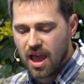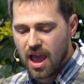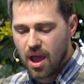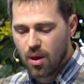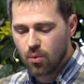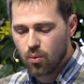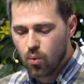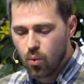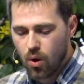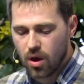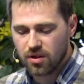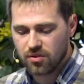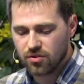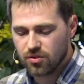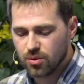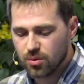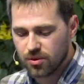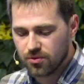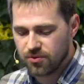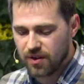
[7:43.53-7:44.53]
At
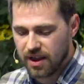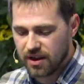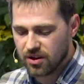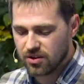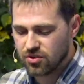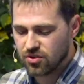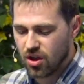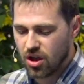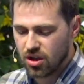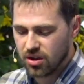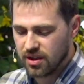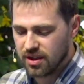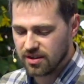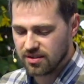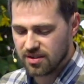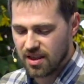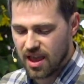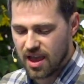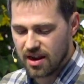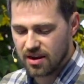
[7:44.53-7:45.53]
once you will find a
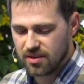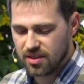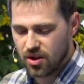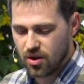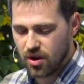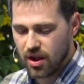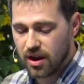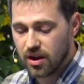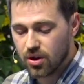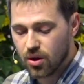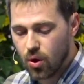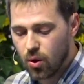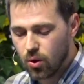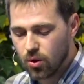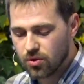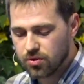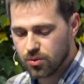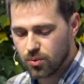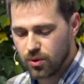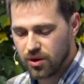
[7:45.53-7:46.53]
donkey tied there and a
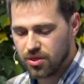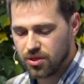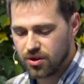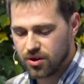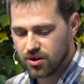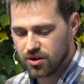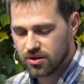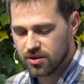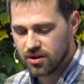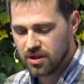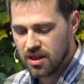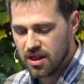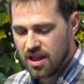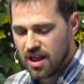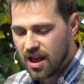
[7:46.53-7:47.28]
colt with her.